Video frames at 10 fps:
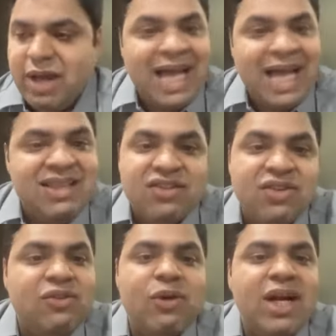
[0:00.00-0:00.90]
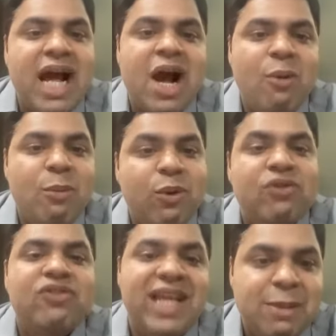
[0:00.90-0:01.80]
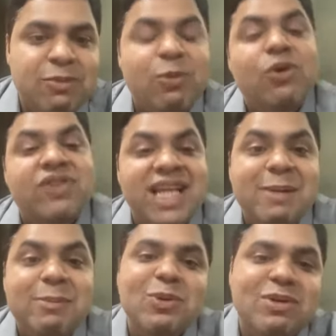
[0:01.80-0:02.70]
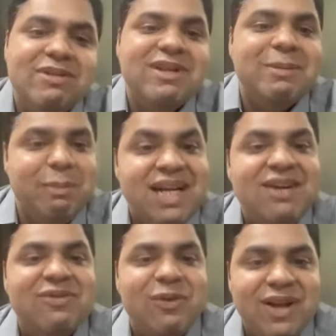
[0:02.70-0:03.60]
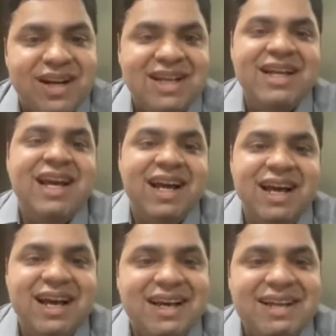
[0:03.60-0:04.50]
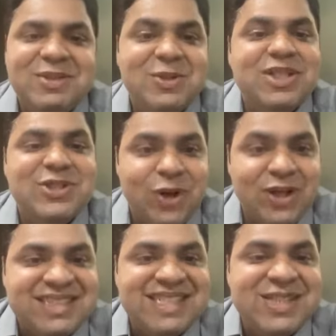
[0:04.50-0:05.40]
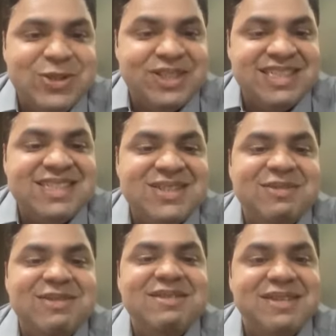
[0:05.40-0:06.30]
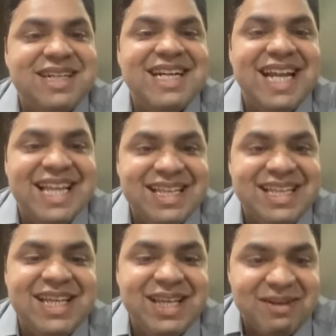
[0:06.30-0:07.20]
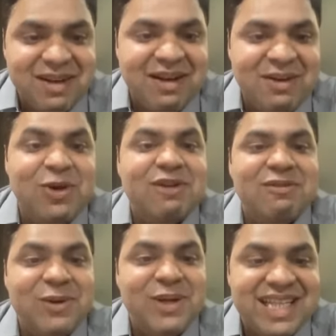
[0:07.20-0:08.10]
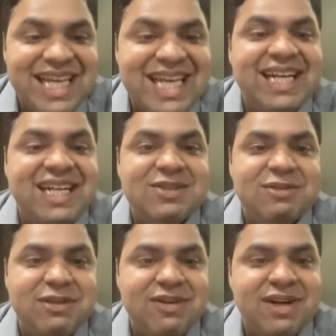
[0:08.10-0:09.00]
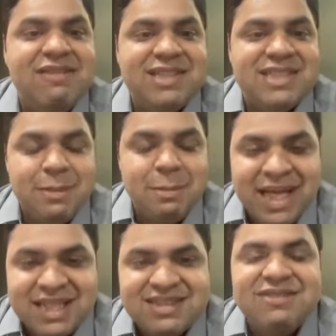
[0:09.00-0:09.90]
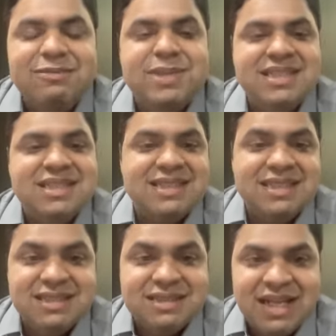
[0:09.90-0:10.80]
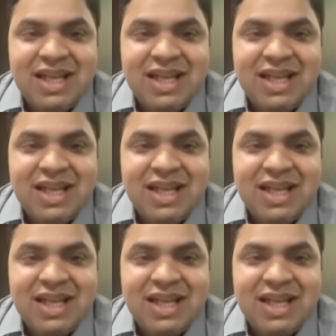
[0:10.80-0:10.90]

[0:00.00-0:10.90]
And this is not how most CLM tools were built for, the Johnson & Johnsons of the world and the Vodafone and the Airtels of the world, which had massive businesses,